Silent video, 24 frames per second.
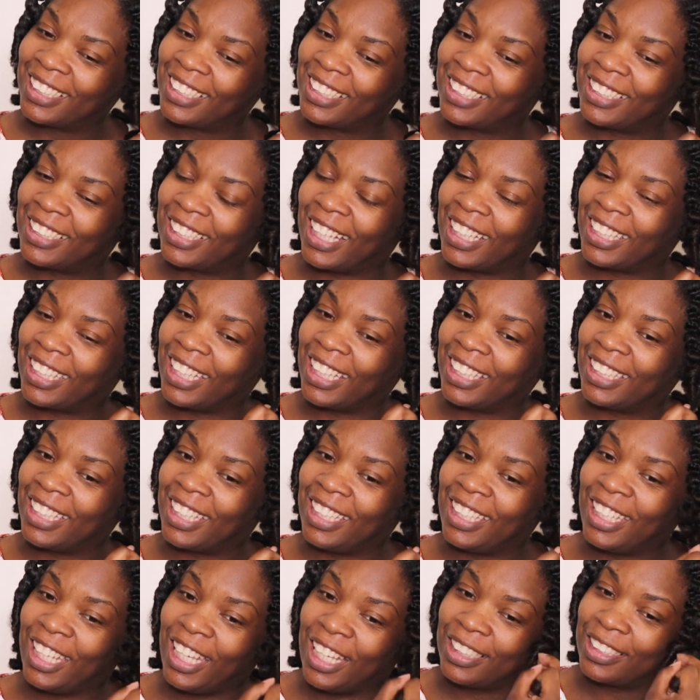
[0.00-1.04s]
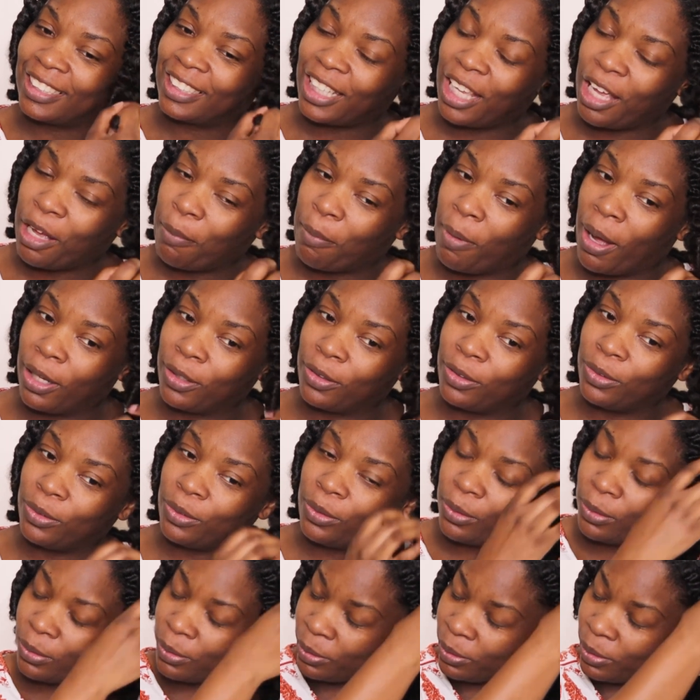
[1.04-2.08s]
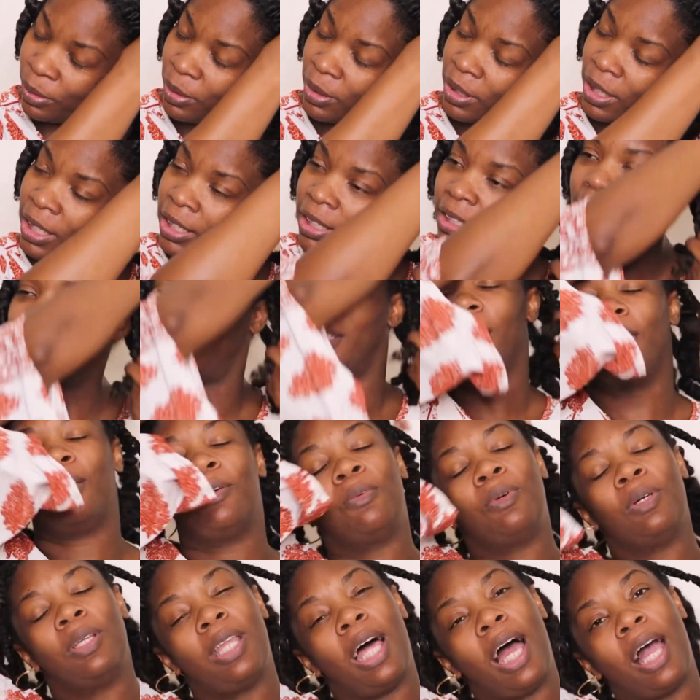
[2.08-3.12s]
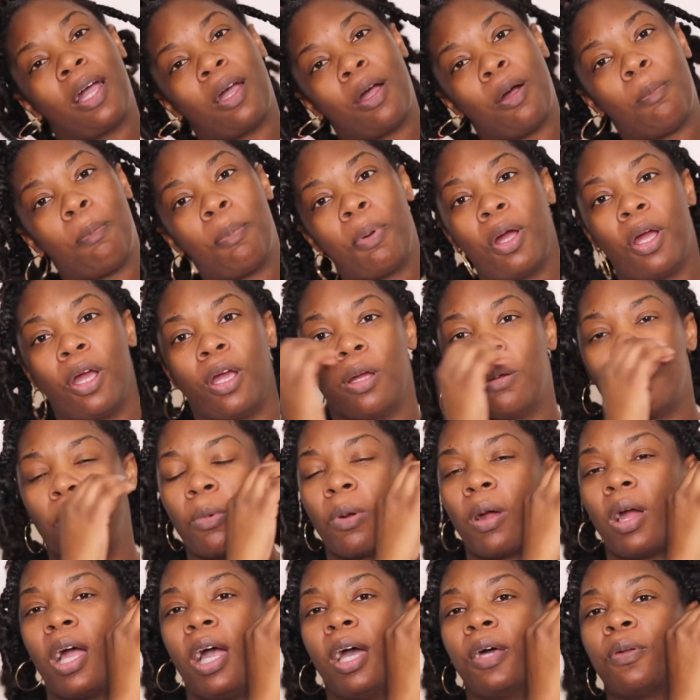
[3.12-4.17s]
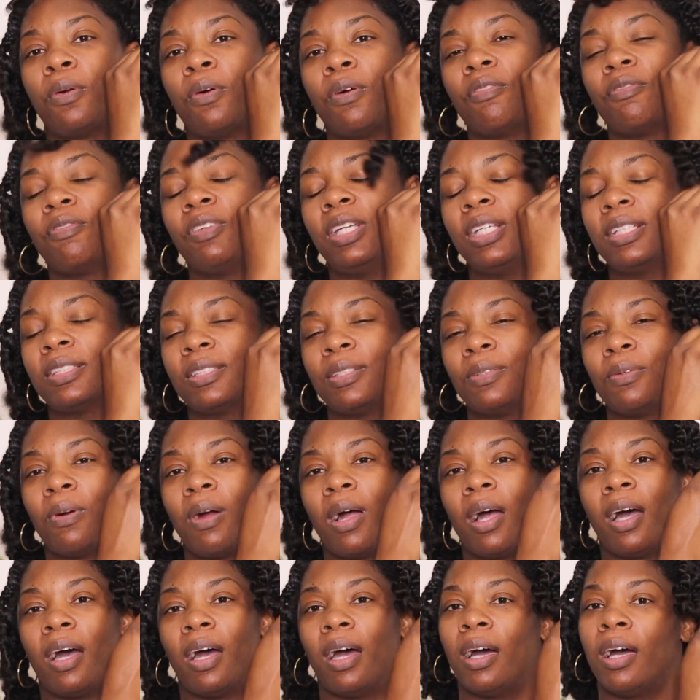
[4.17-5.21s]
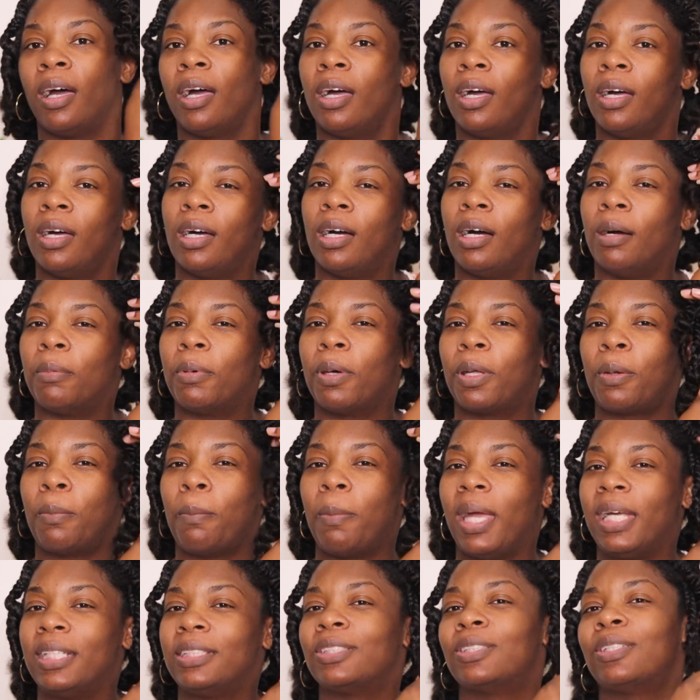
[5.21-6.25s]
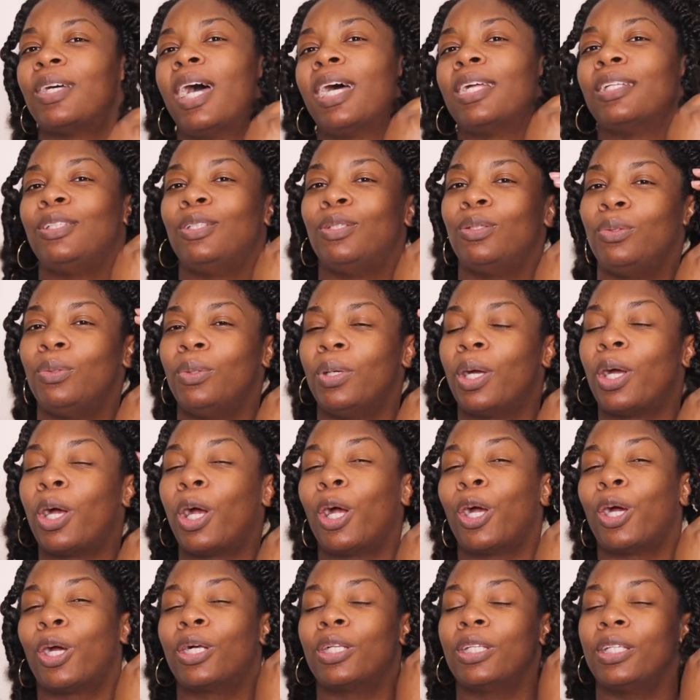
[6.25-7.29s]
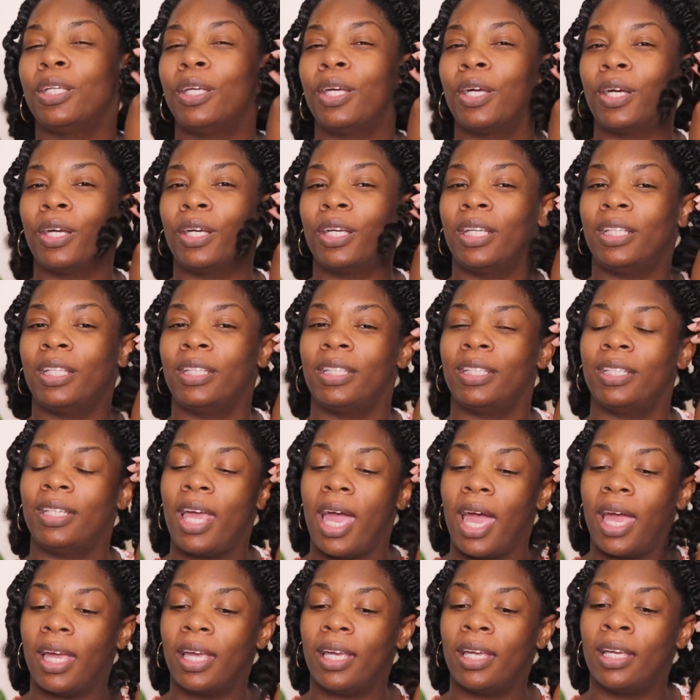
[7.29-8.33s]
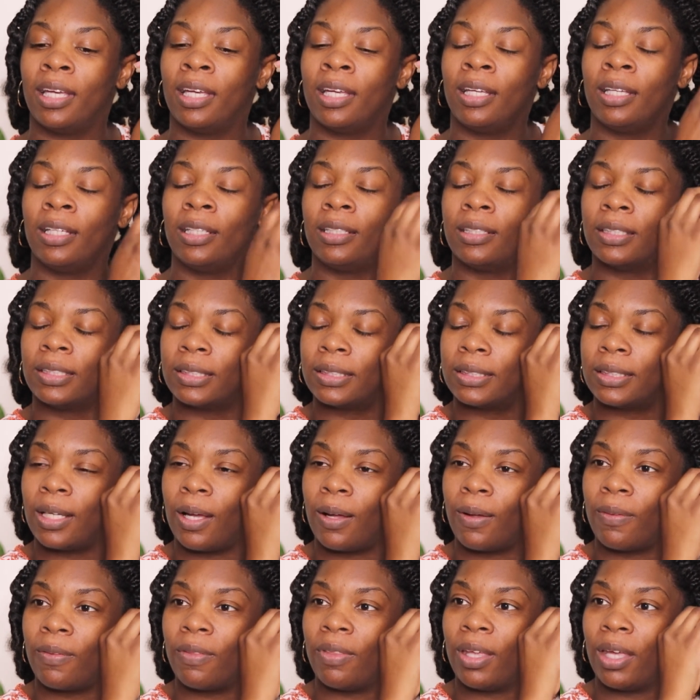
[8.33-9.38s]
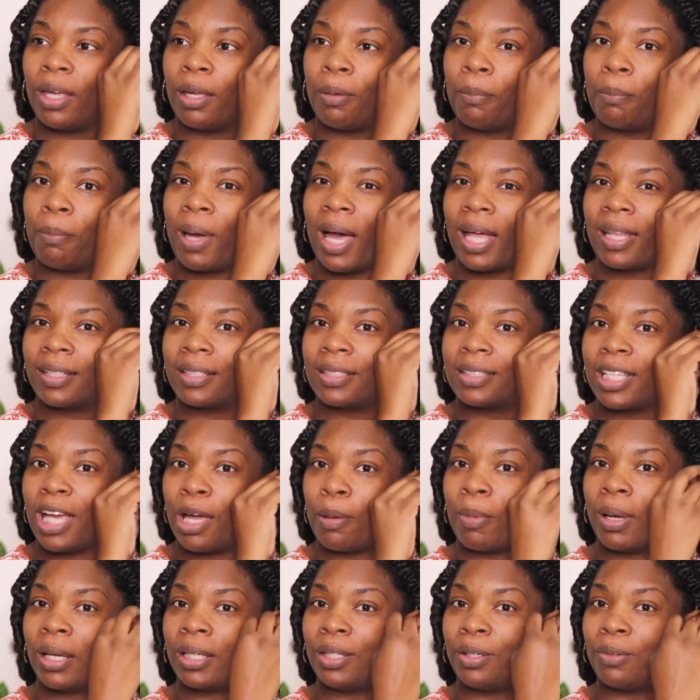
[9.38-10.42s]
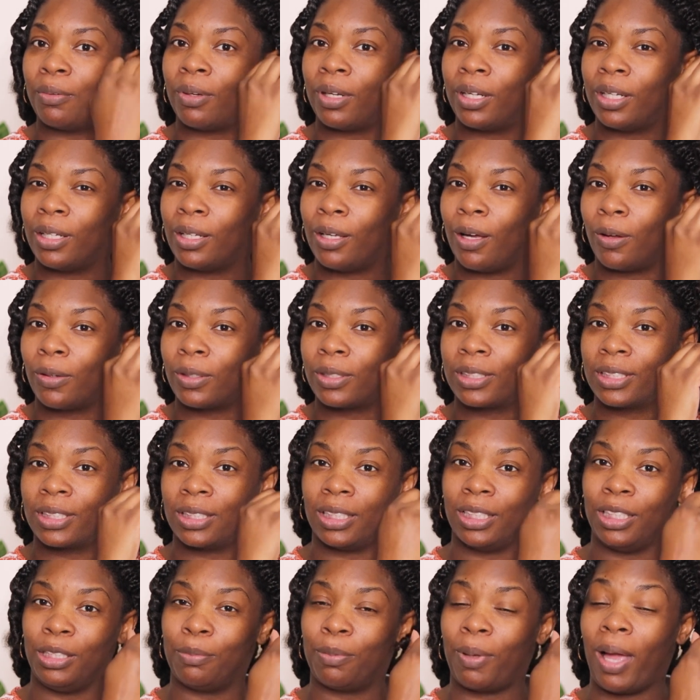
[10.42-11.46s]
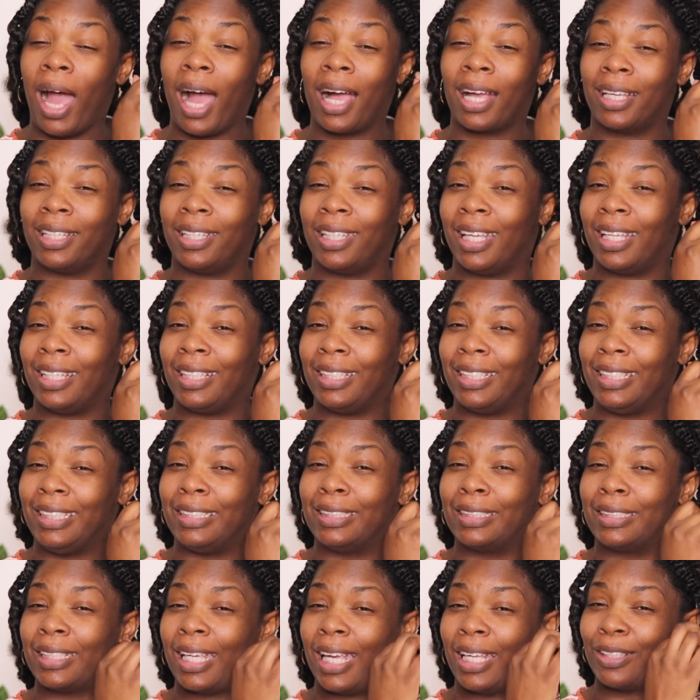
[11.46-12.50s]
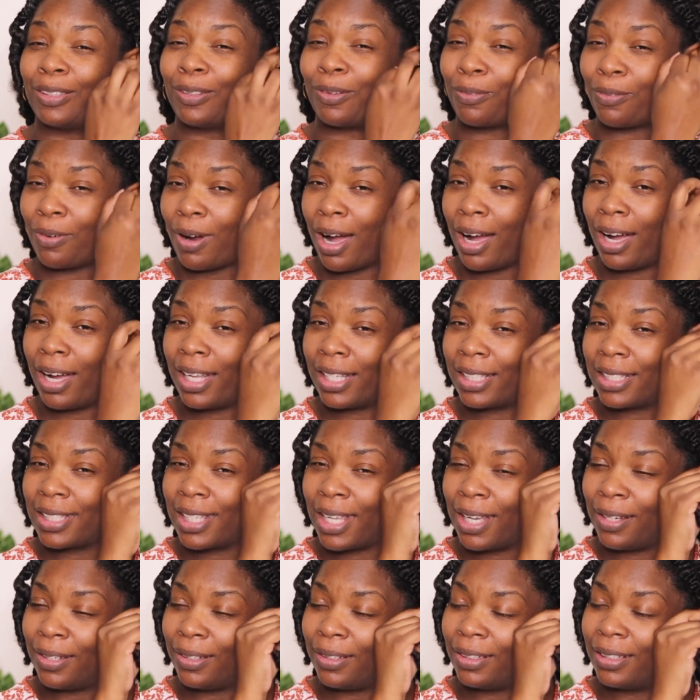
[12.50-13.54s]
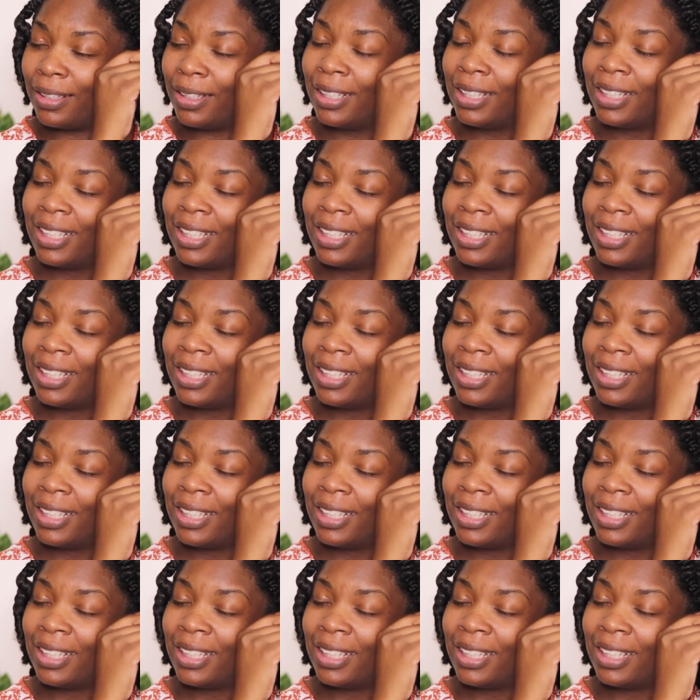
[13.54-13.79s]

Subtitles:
So I think the next time I do anything with like a perm rod or a flexi rod, I'm going to make sure I do it earlier in the day, so that by the time I get ready to go to sleep, I can at least take the rods out.